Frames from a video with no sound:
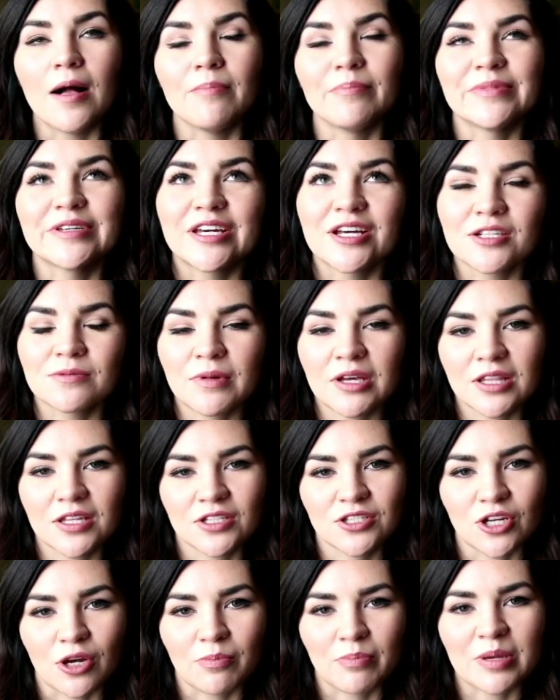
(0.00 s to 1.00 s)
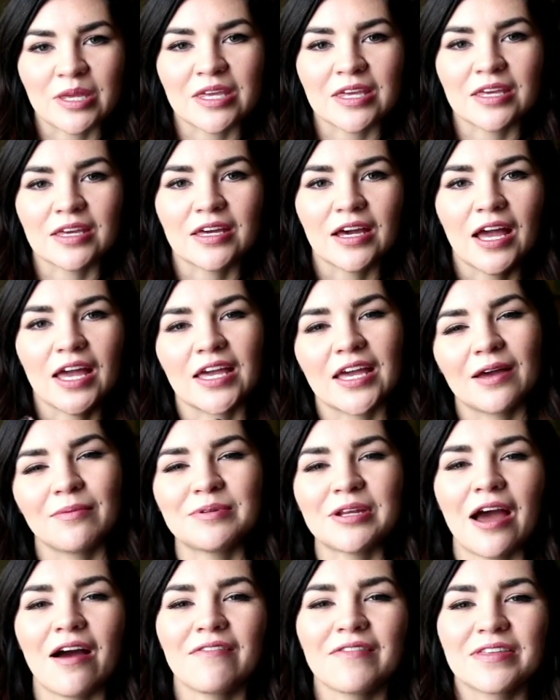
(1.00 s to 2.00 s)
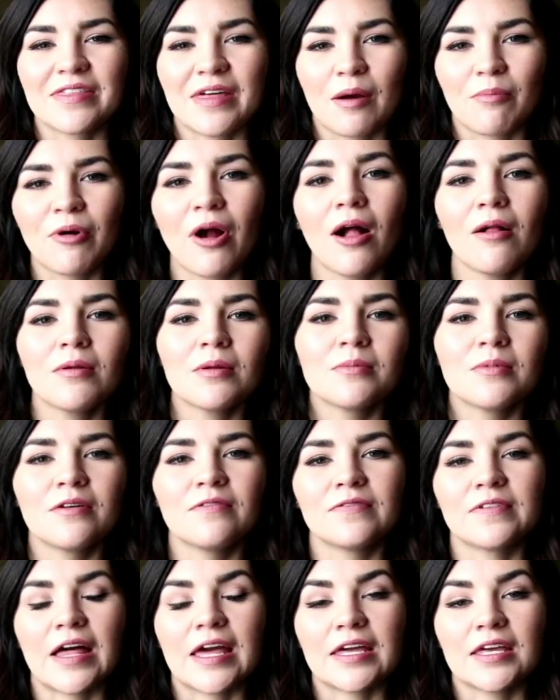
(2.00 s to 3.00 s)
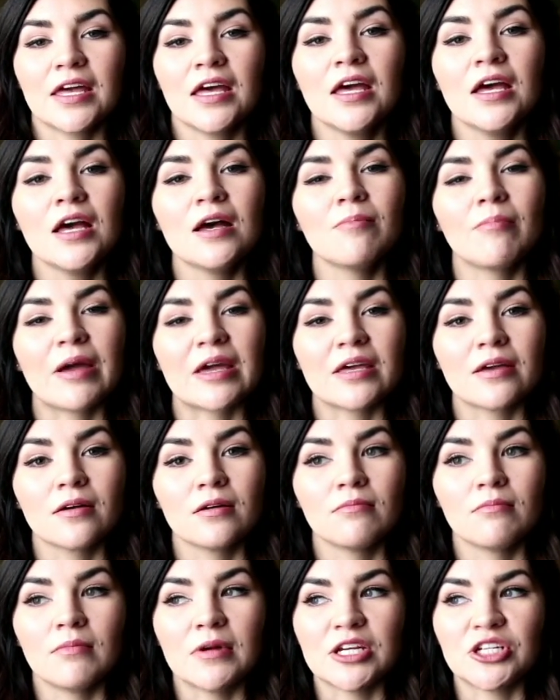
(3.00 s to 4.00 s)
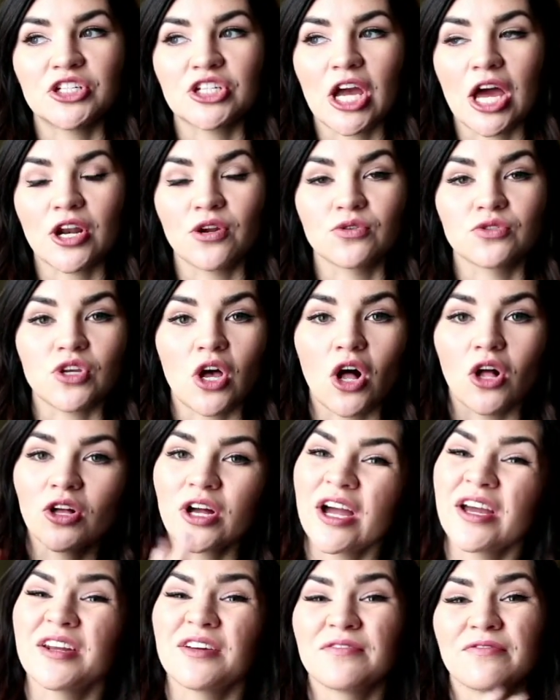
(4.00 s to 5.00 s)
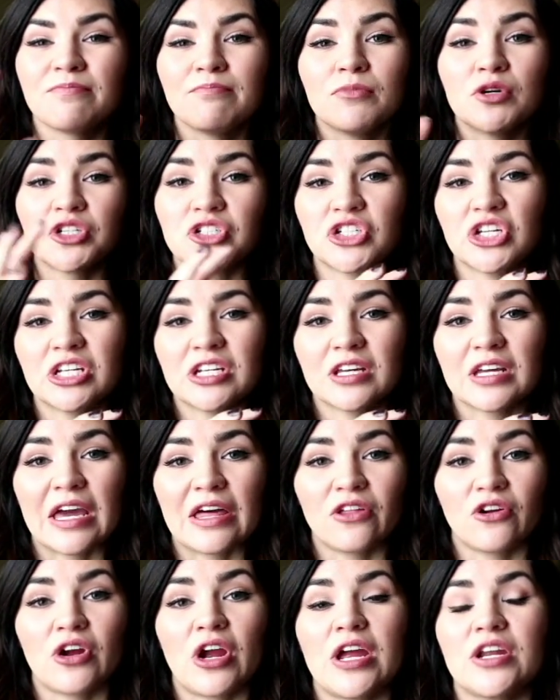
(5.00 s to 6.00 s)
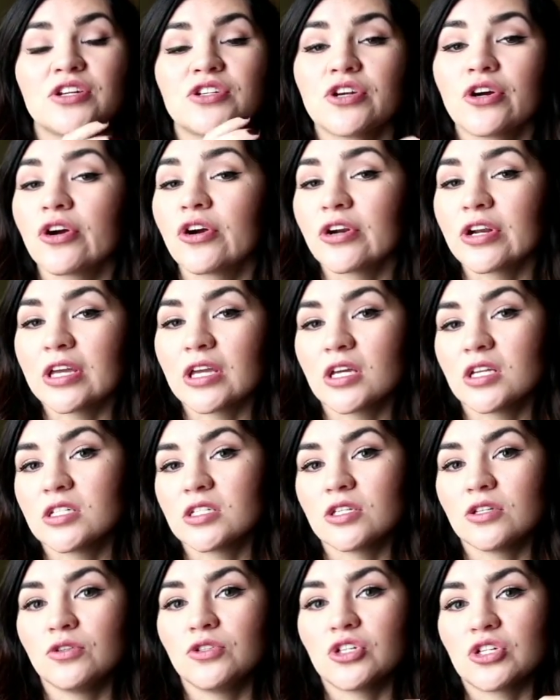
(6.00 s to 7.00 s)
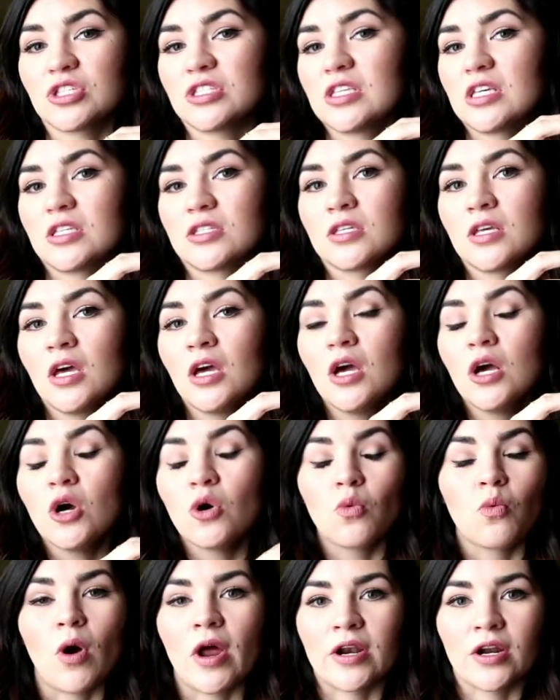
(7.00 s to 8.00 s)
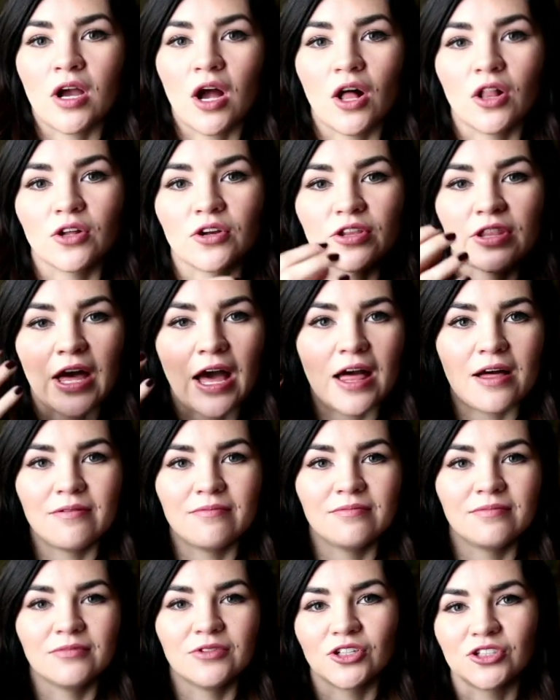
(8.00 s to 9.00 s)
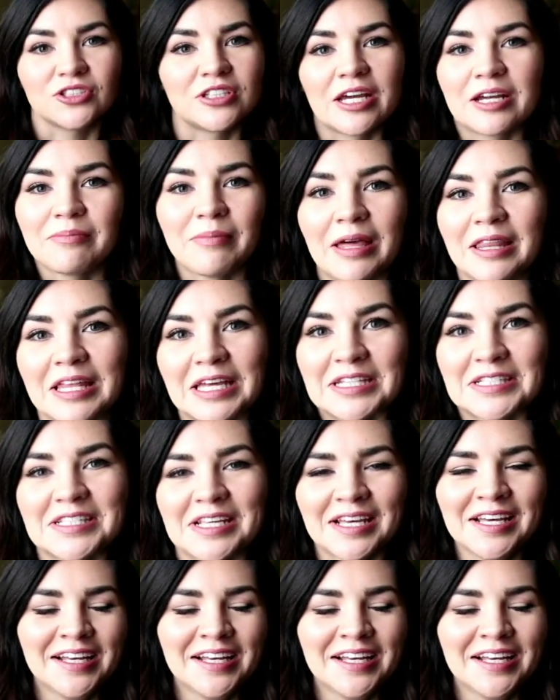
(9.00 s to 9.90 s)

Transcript: Because my lids are pink, I kept having that problem of like my shadows all kind of mushing together and turning into just this one color that looked like my lids.